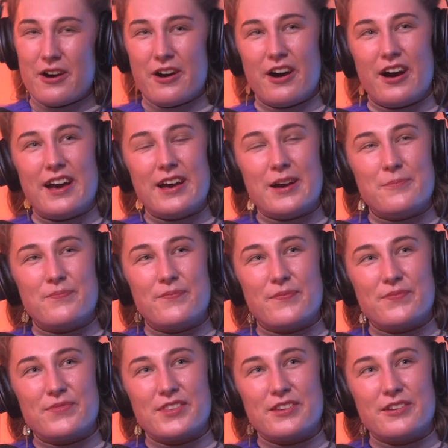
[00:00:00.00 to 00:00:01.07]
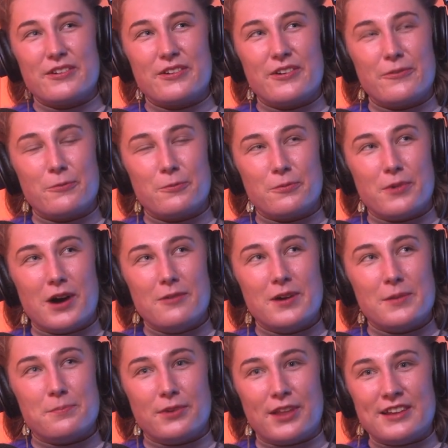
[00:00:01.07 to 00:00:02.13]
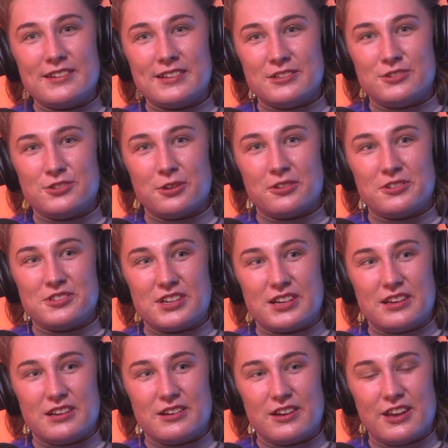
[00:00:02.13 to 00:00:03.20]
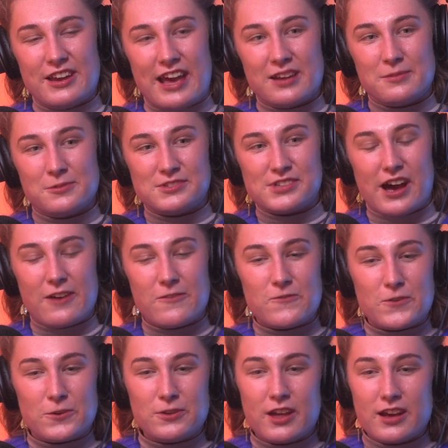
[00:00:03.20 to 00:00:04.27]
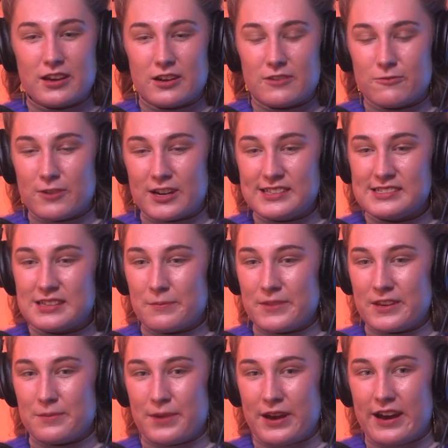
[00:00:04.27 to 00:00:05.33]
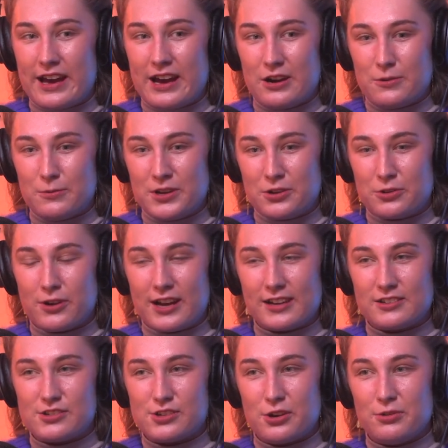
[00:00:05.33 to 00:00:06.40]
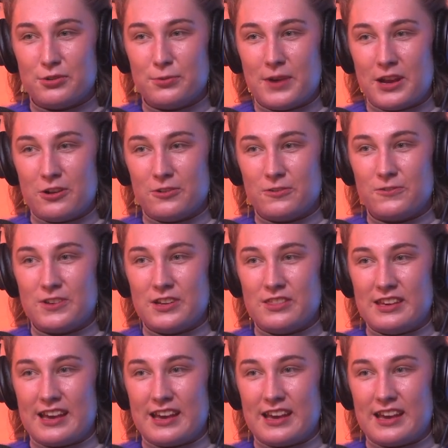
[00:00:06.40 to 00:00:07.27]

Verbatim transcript: I um while we're blending geology and animals, I feel like I've read something about how when Krakatoa went off in the